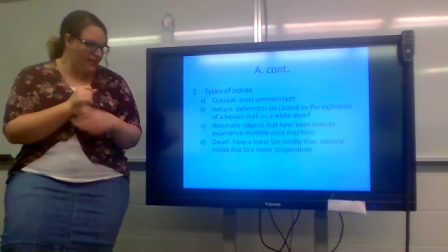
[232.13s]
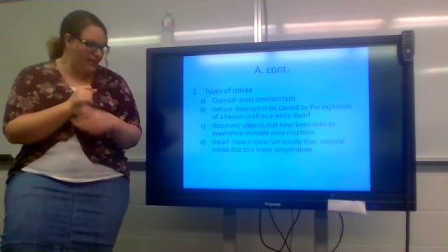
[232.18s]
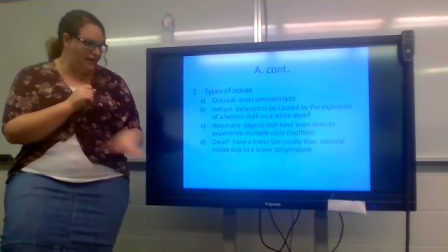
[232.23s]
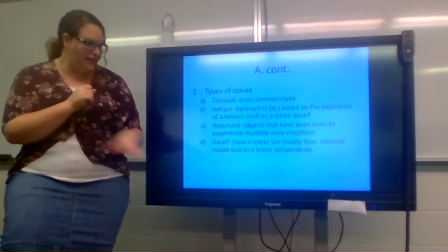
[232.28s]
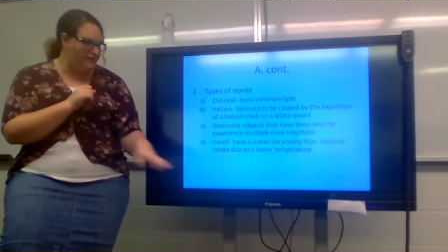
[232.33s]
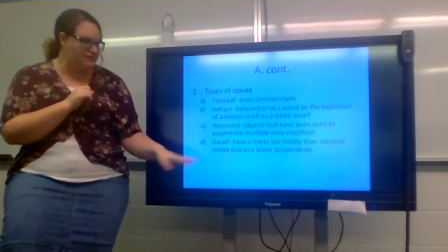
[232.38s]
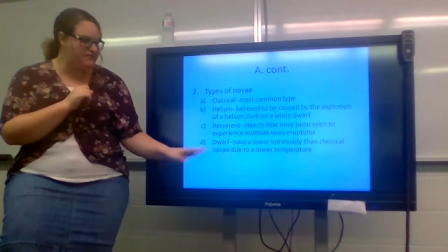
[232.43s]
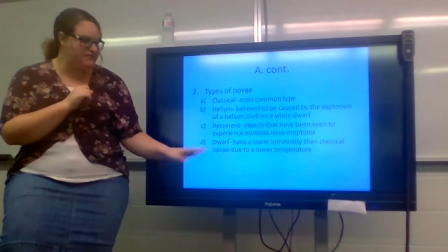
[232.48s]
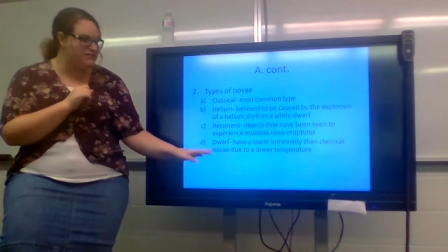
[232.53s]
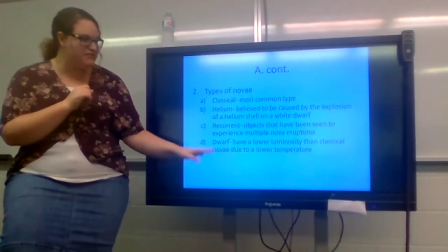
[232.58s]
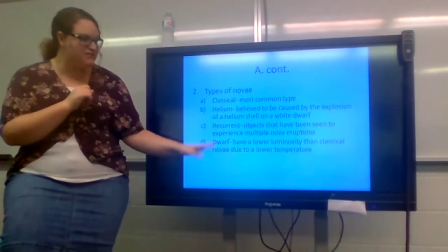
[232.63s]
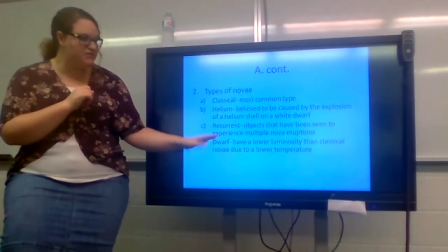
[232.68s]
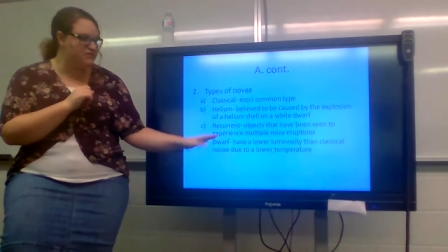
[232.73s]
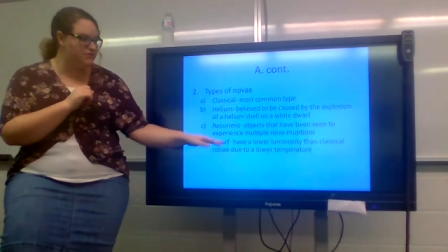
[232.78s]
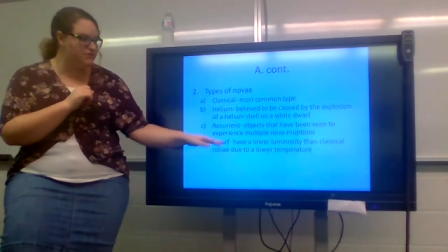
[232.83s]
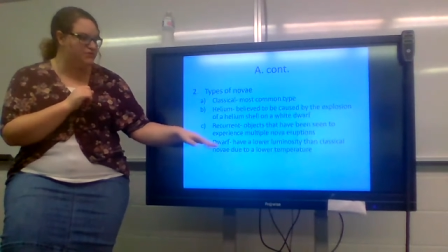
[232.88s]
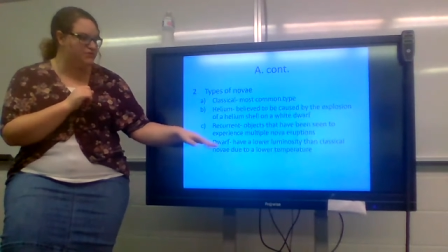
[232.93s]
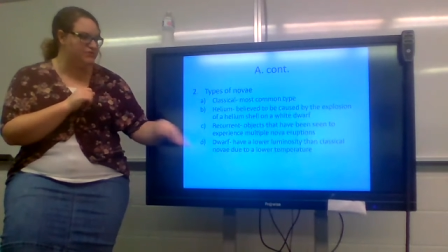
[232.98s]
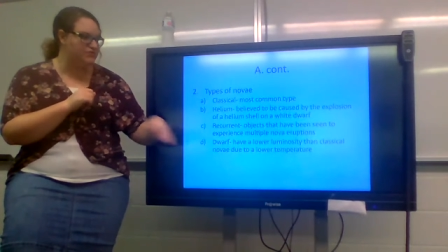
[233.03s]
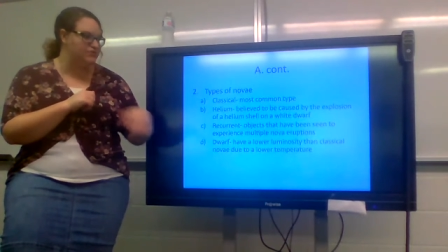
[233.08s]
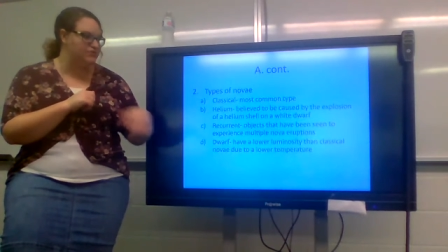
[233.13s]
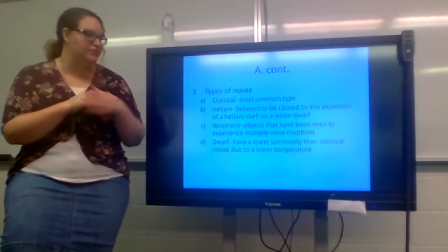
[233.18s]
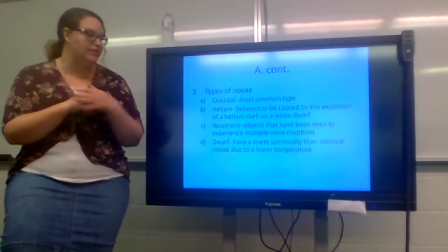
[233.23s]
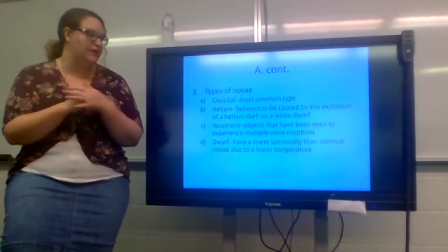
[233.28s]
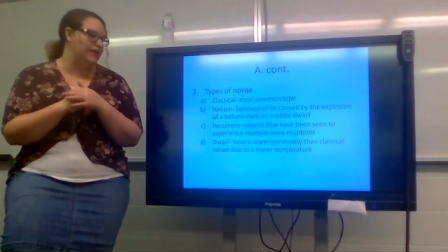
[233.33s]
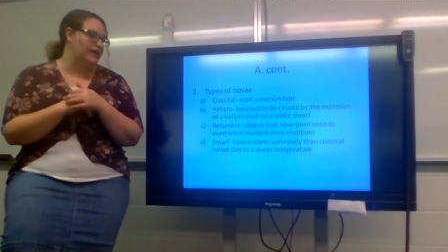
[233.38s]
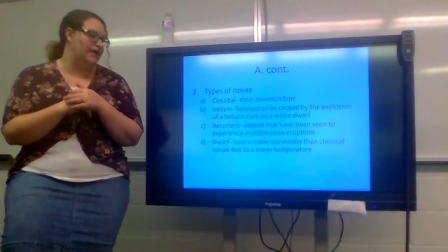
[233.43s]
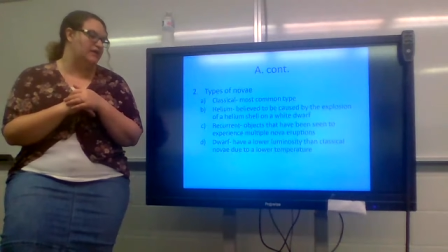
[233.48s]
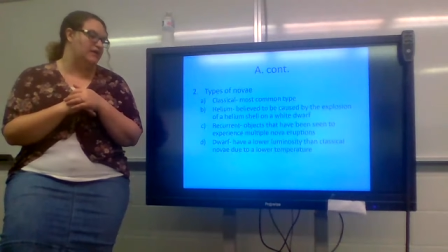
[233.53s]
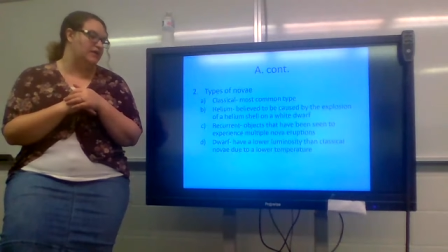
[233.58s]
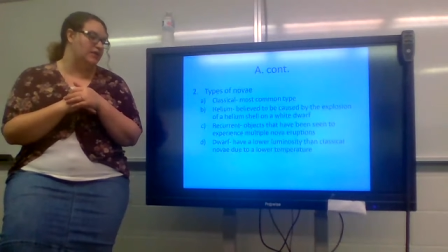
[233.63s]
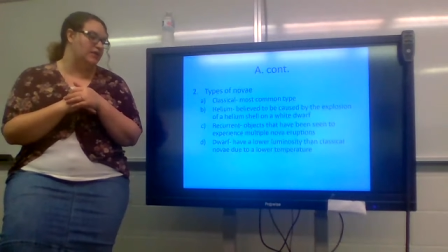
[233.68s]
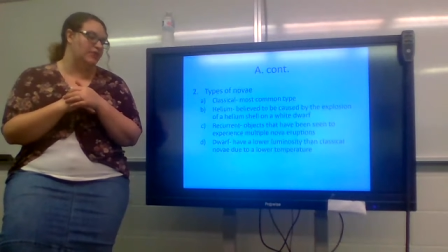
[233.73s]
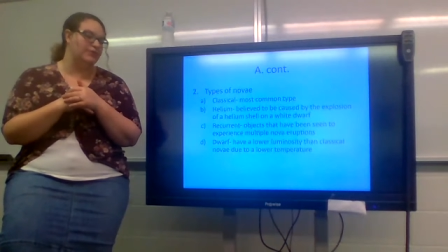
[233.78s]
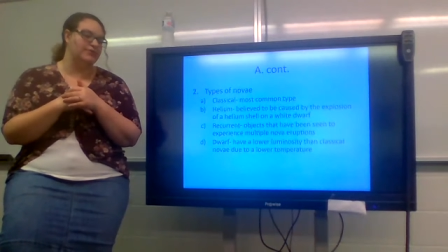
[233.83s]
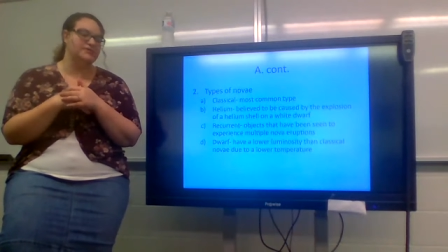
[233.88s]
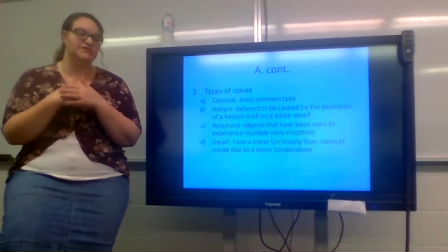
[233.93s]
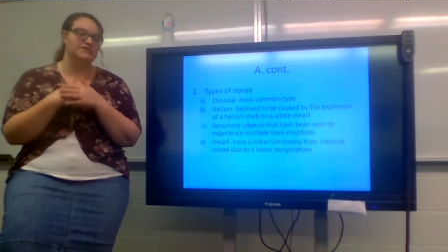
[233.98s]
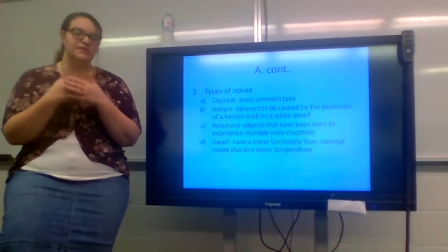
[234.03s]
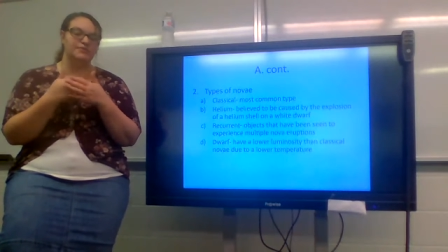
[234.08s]
And this is due to a
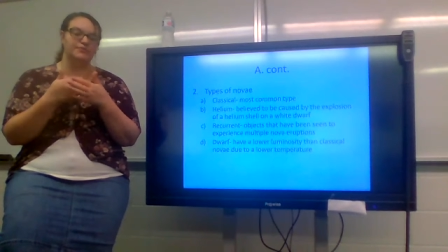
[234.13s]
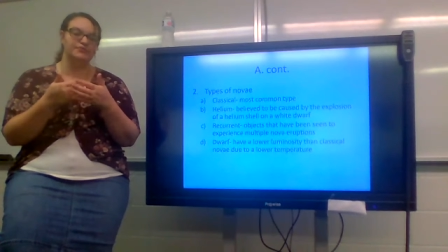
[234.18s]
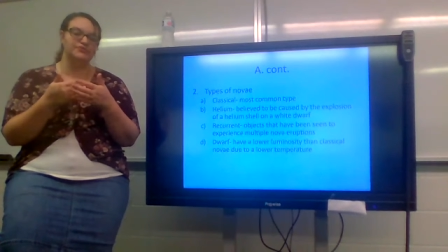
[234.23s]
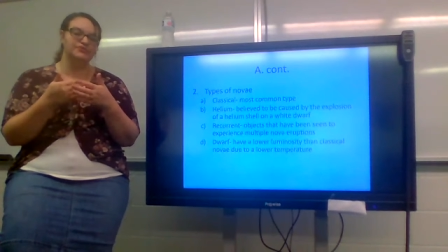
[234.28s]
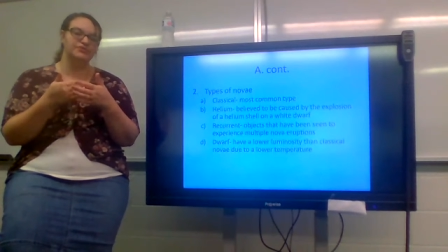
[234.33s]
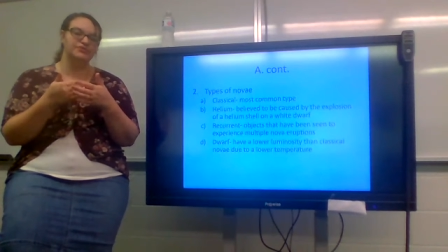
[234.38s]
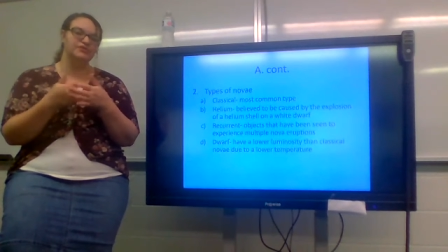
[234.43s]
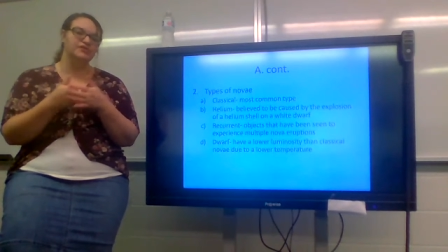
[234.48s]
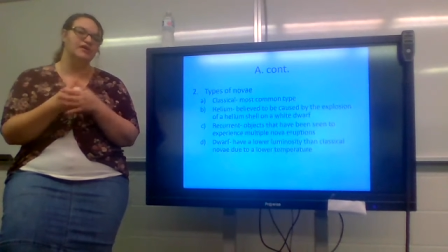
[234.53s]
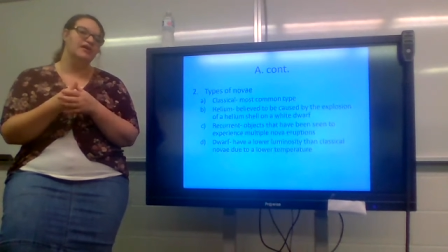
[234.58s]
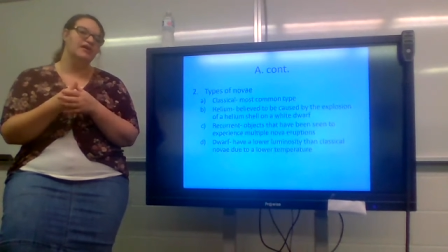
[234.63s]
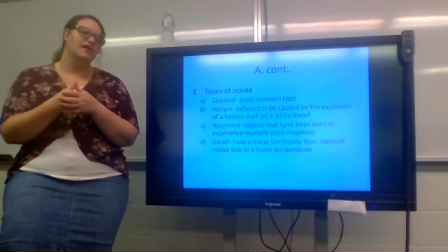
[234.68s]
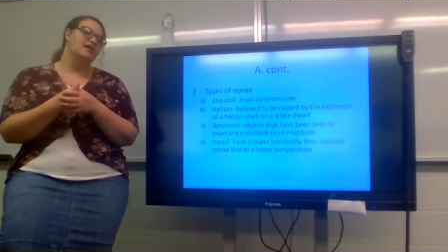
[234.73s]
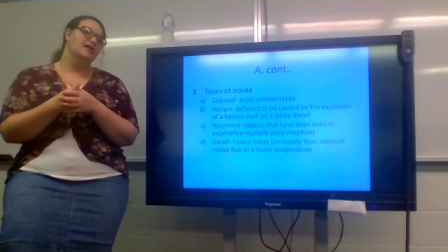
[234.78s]
lower temperature.